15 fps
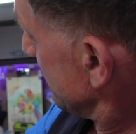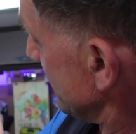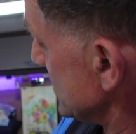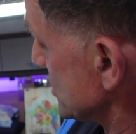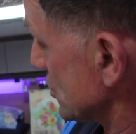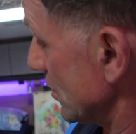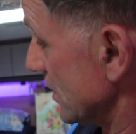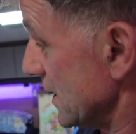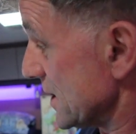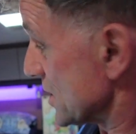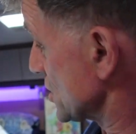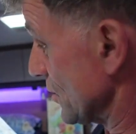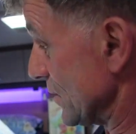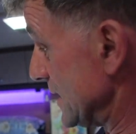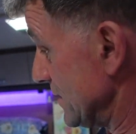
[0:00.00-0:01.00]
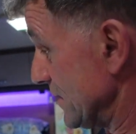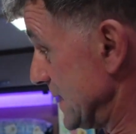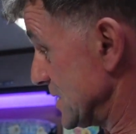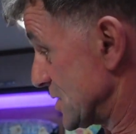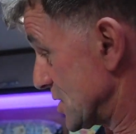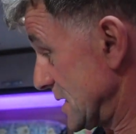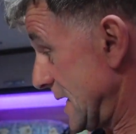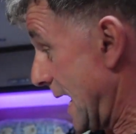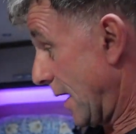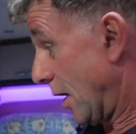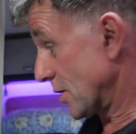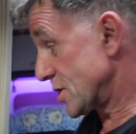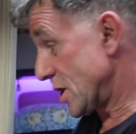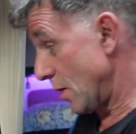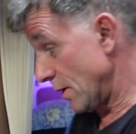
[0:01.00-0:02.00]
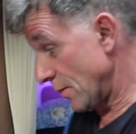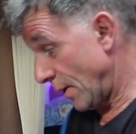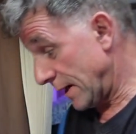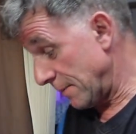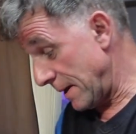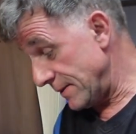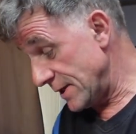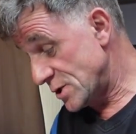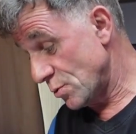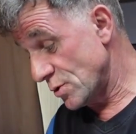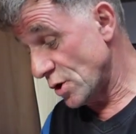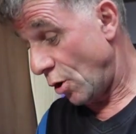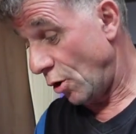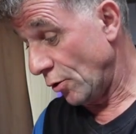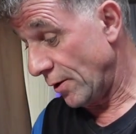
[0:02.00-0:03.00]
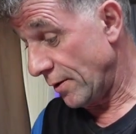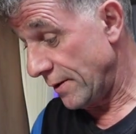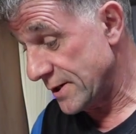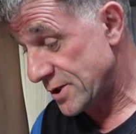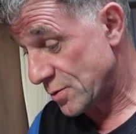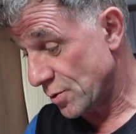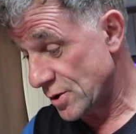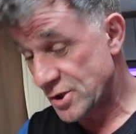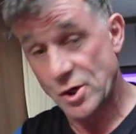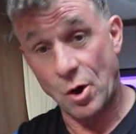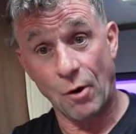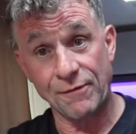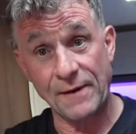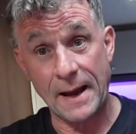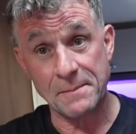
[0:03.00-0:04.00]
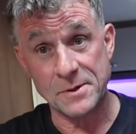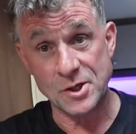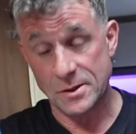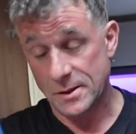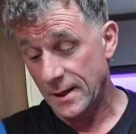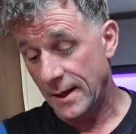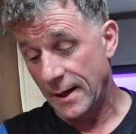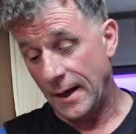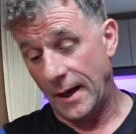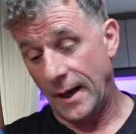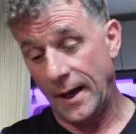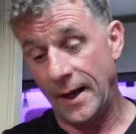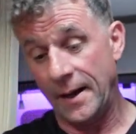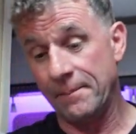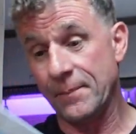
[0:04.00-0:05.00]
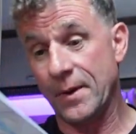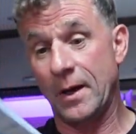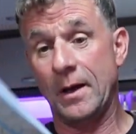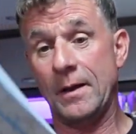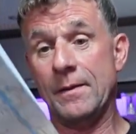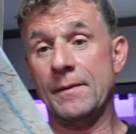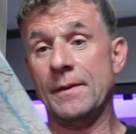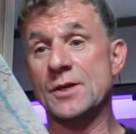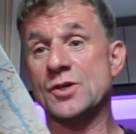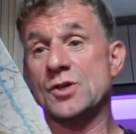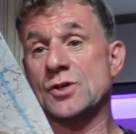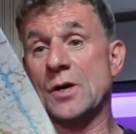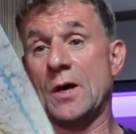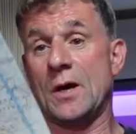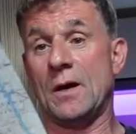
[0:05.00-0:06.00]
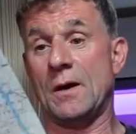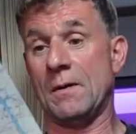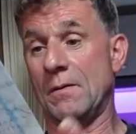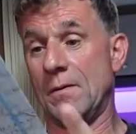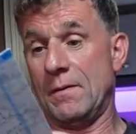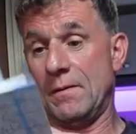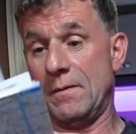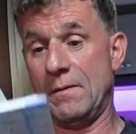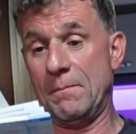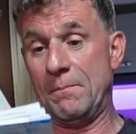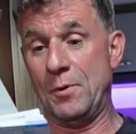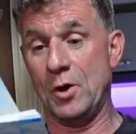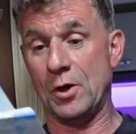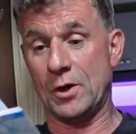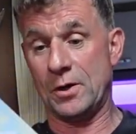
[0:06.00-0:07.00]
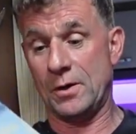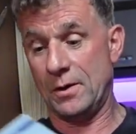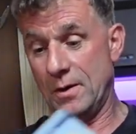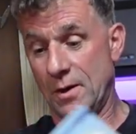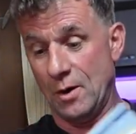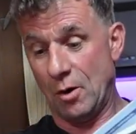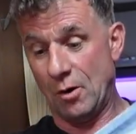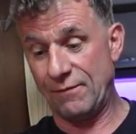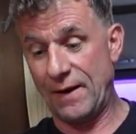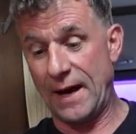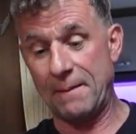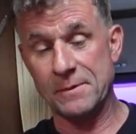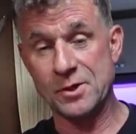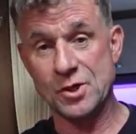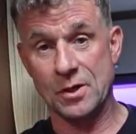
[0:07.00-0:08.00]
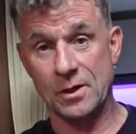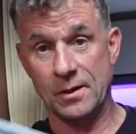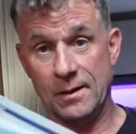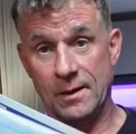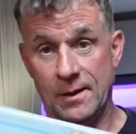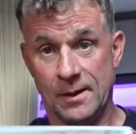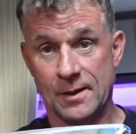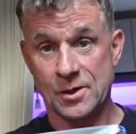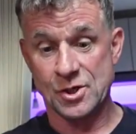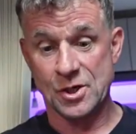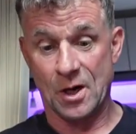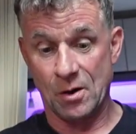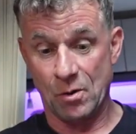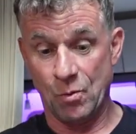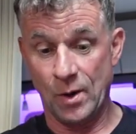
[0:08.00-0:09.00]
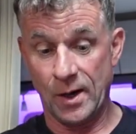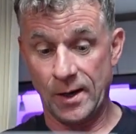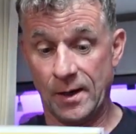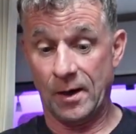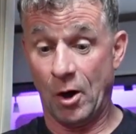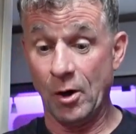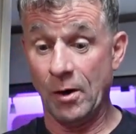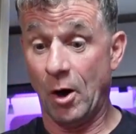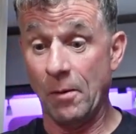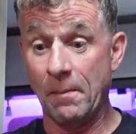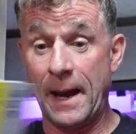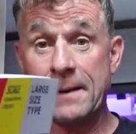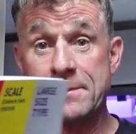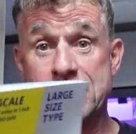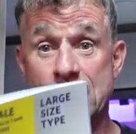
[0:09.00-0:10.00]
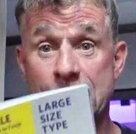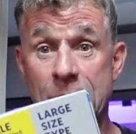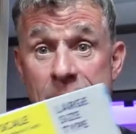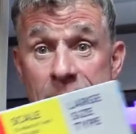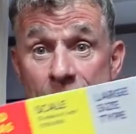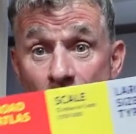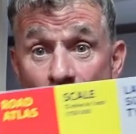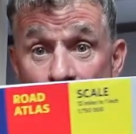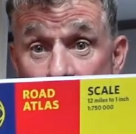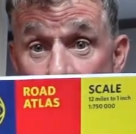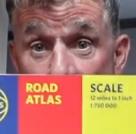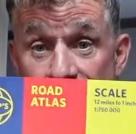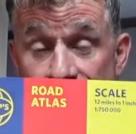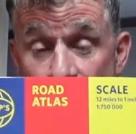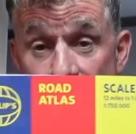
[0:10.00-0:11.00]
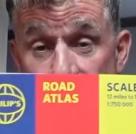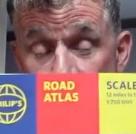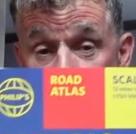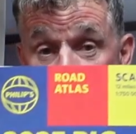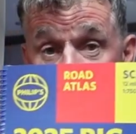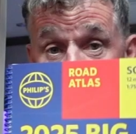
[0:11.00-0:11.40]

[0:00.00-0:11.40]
of history. So these, yeah, I totally recommend. This was off Amazon. This book off Amazon, so I'm absolutely delighted. I haven't had